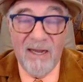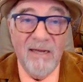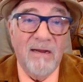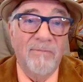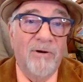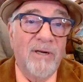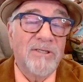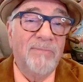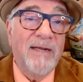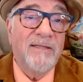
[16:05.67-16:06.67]
gay community
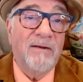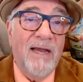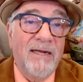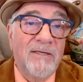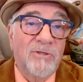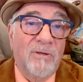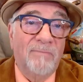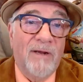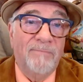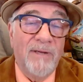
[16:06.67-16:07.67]
has made their gayness all
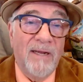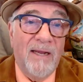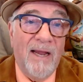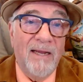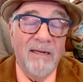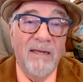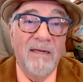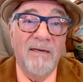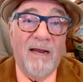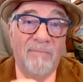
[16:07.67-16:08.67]
about being gay,
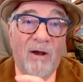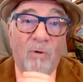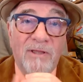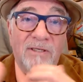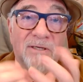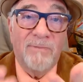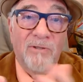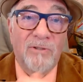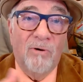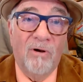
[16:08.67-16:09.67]
not about what they're
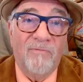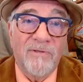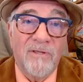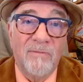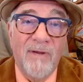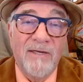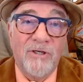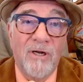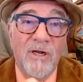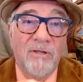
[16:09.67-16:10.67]
supposed to offer to the
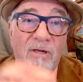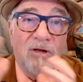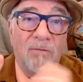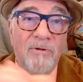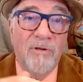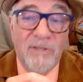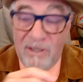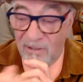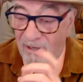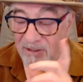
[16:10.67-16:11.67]
major, the community
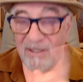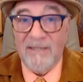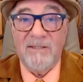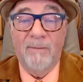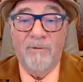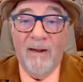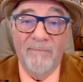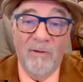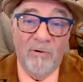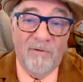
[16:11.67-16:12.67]
at large. That's their
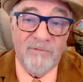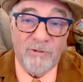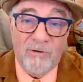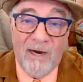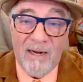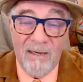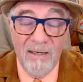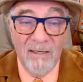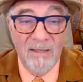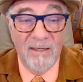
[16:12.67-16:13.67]
problem. They went off the track.
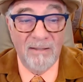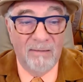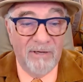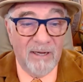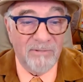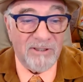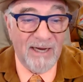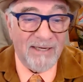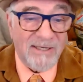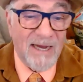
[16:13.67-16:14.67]
They became
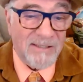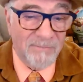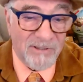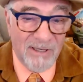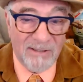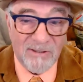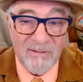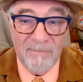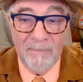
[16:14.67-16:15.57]
sex obsessed.